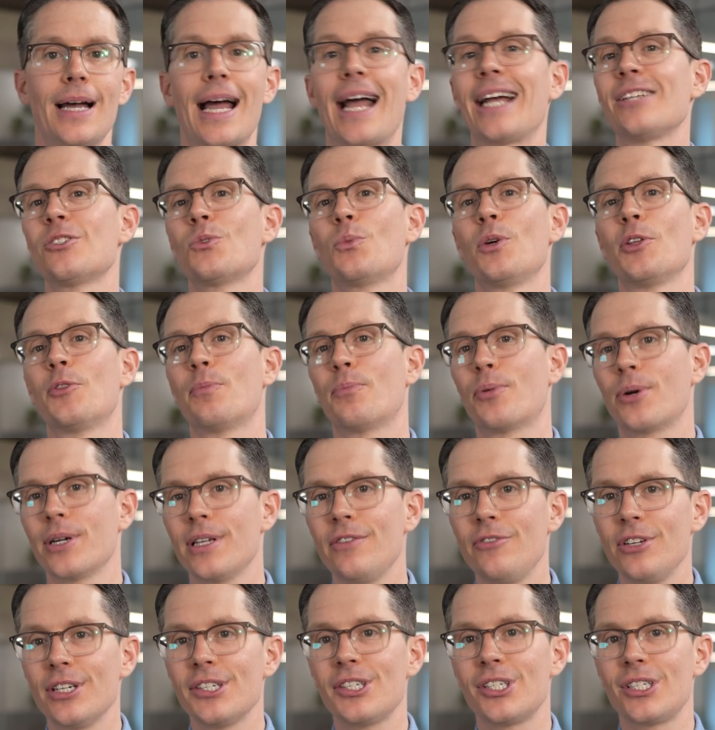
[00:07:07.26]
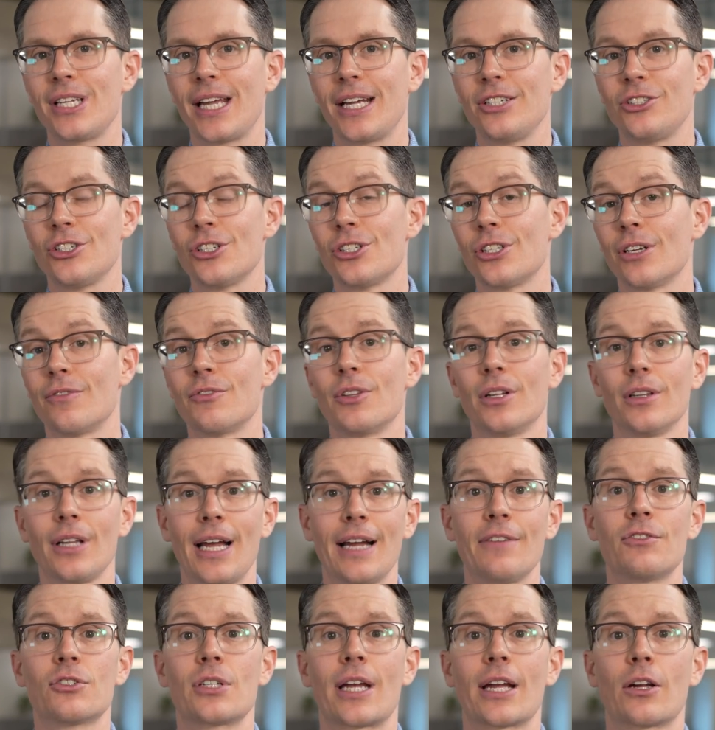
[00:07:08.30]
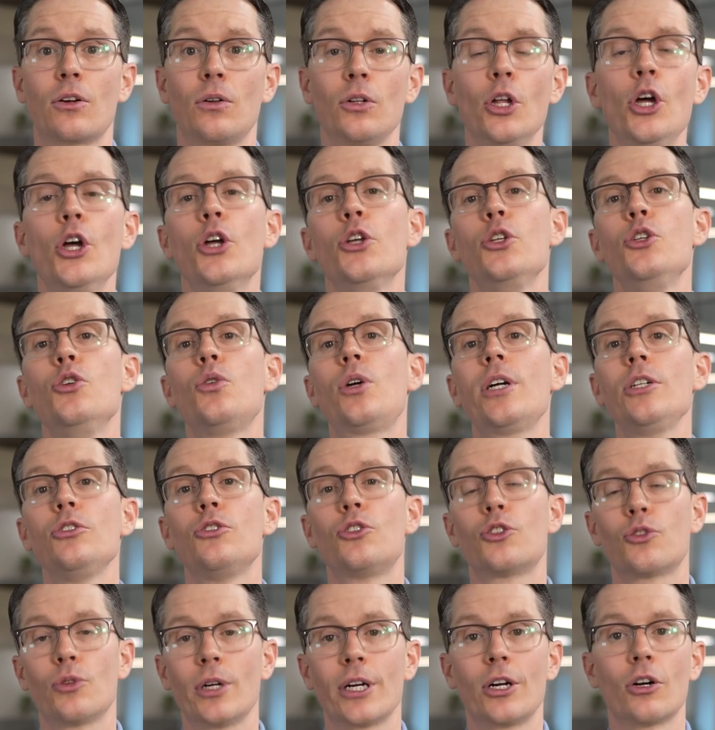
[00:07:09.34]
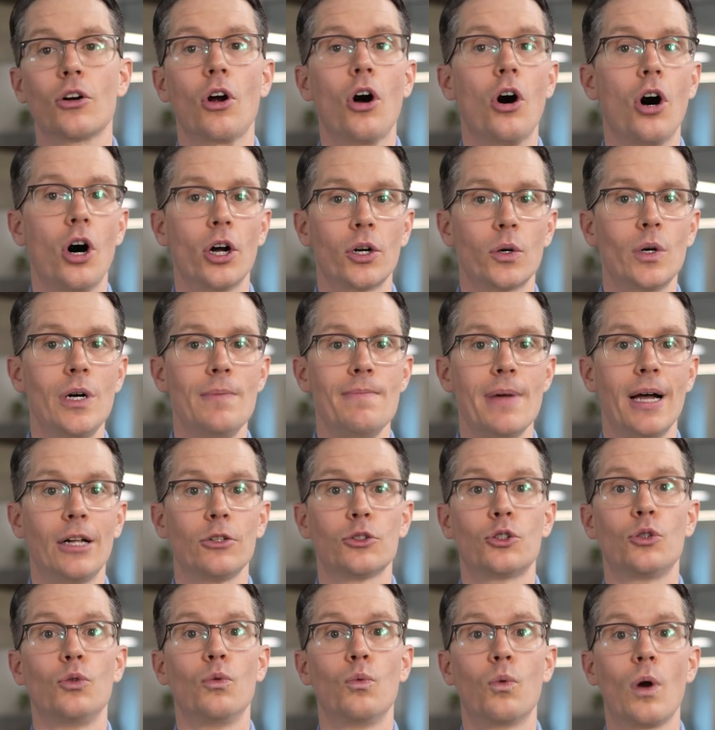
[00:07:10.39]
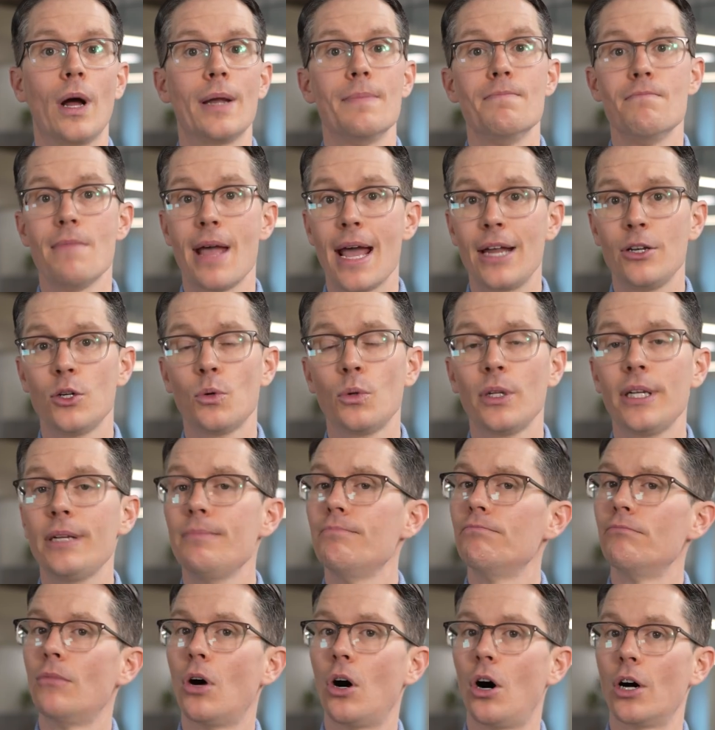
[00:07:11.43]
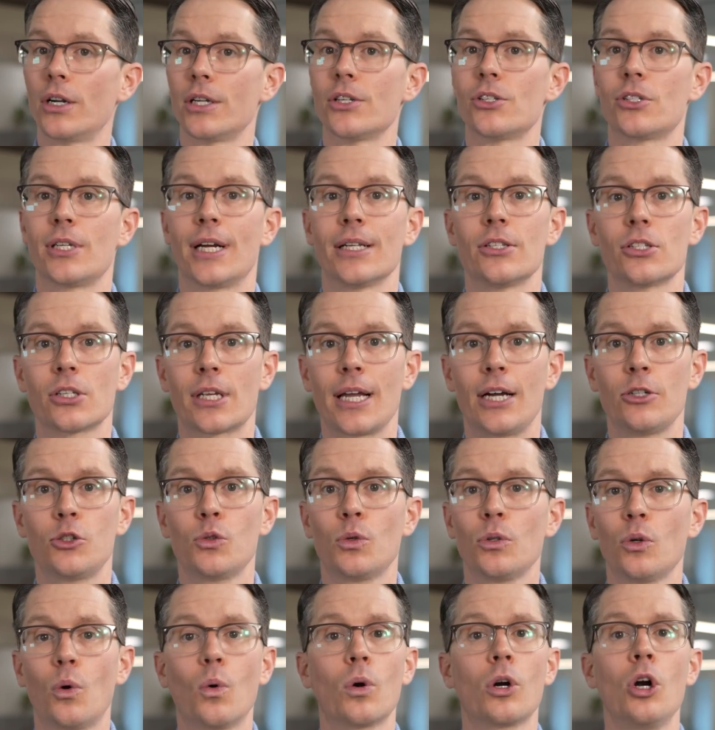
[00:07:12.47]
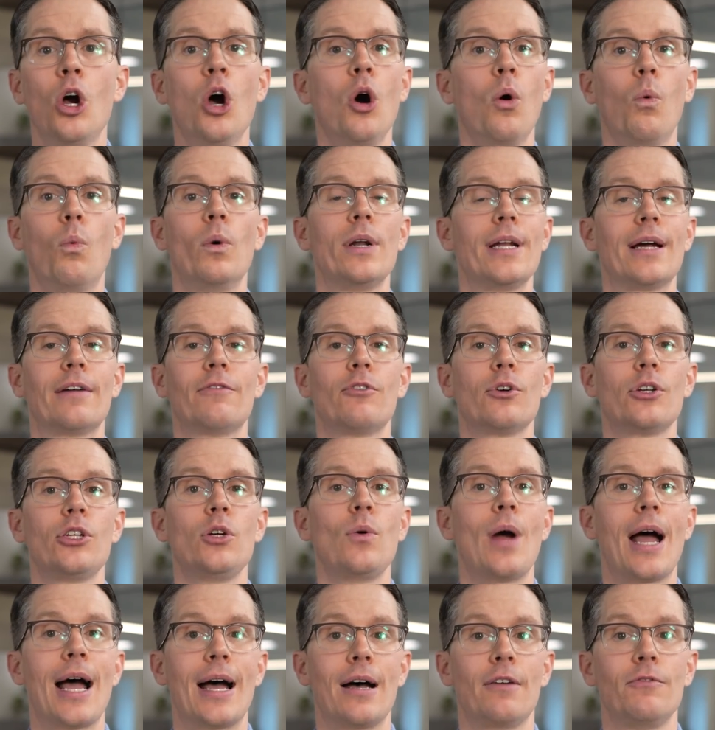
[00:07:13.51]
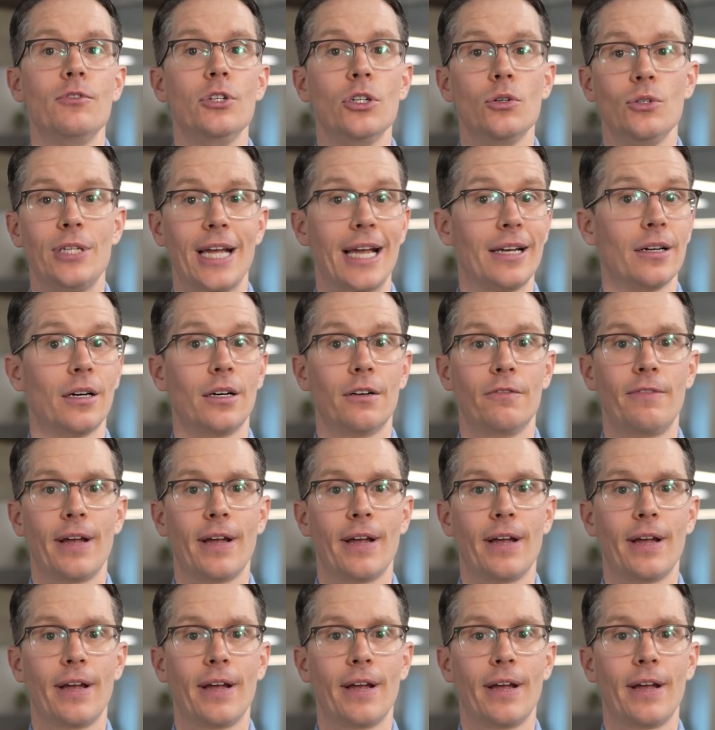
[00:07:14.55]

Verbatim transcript: As with previous stages of the lifecycle, you can trigger AutoML to run manually, on a set schedule, or whenever you have new data